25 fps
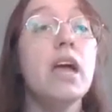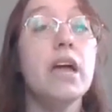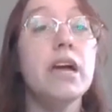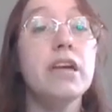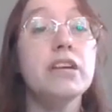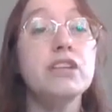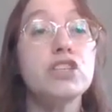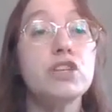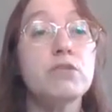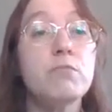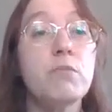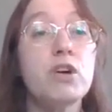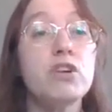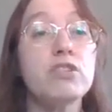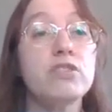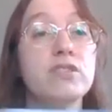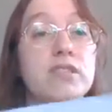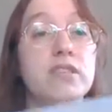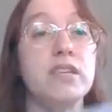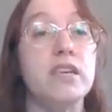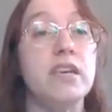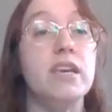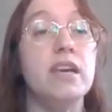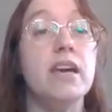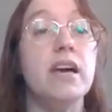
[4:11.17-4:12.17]

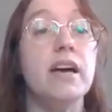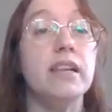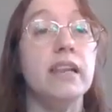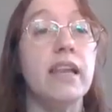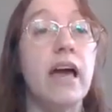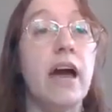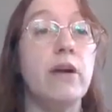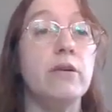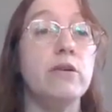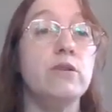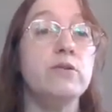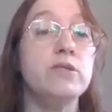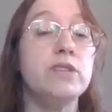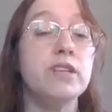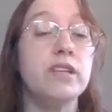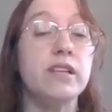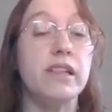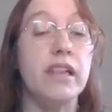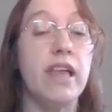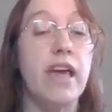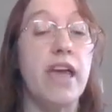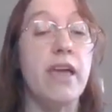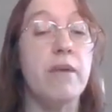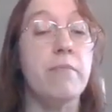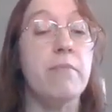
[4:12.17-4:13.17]
HMRC allow you to
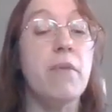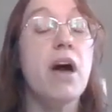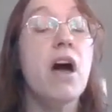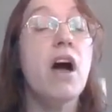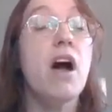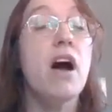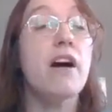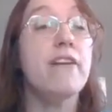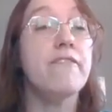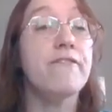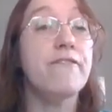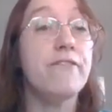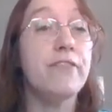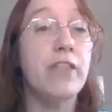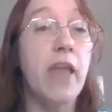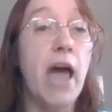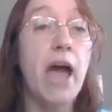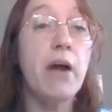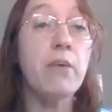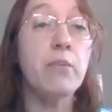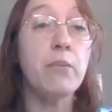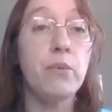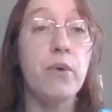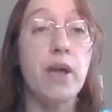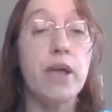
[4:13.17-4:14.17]
claim a
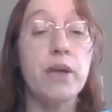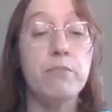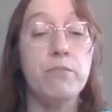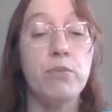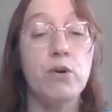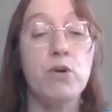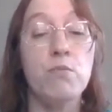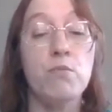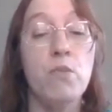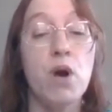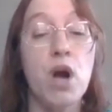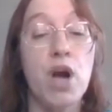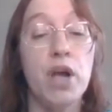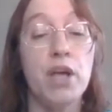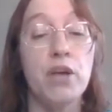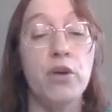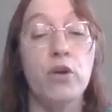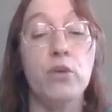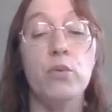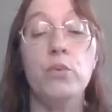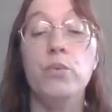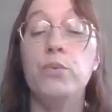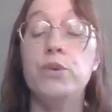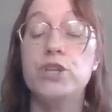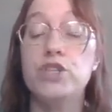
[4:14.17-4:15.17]
flat rate per
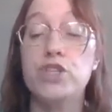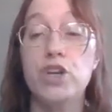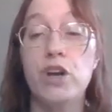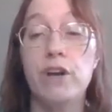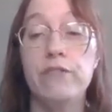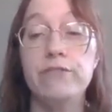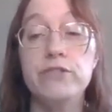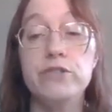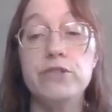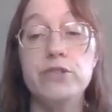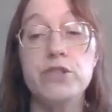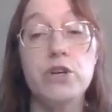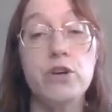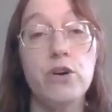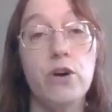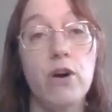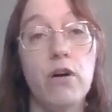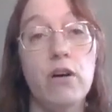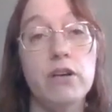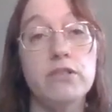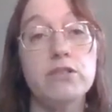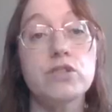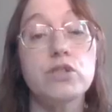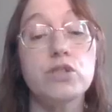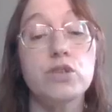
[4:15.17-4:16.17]
mile, which covers the
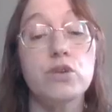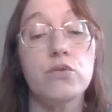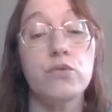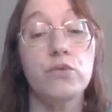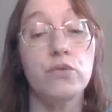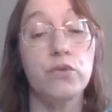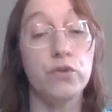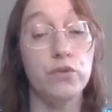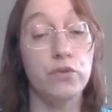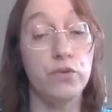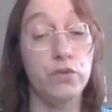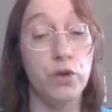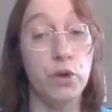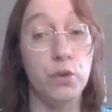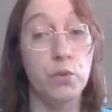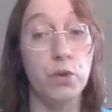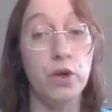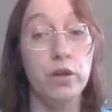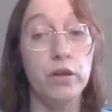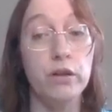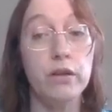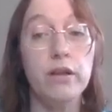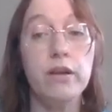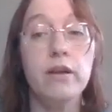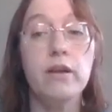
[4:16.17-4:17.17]
costs of
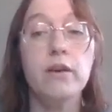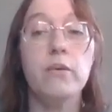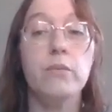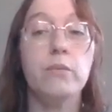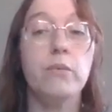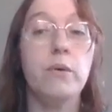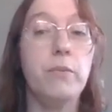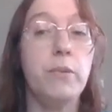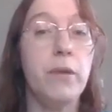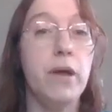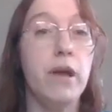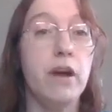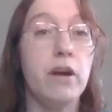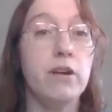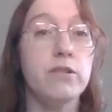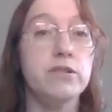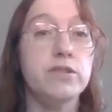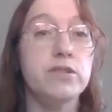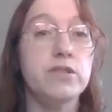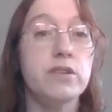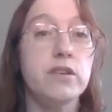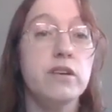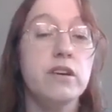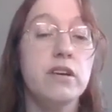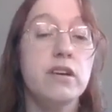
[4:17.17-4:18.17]
fuel,
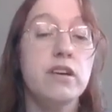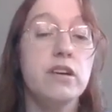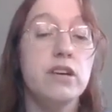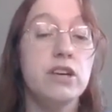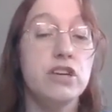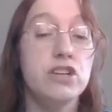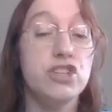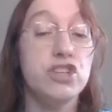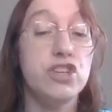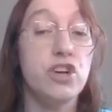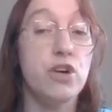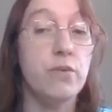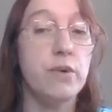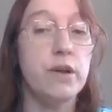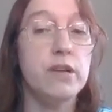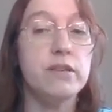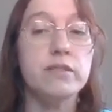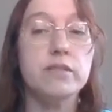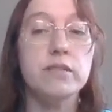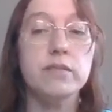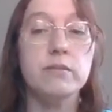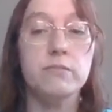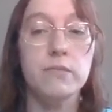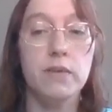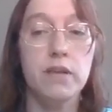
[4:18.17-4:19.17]
repairs,
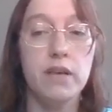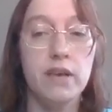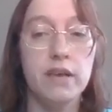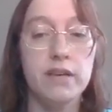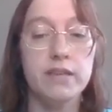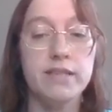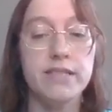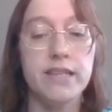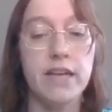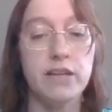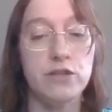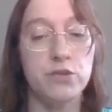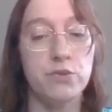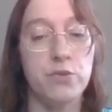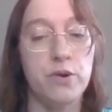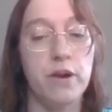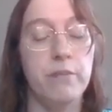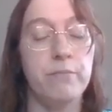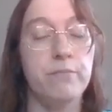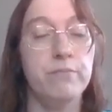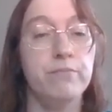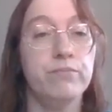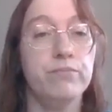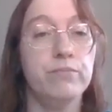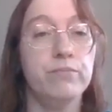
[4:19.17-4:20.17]
insurance,
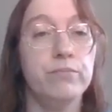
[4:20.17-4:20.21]
etc.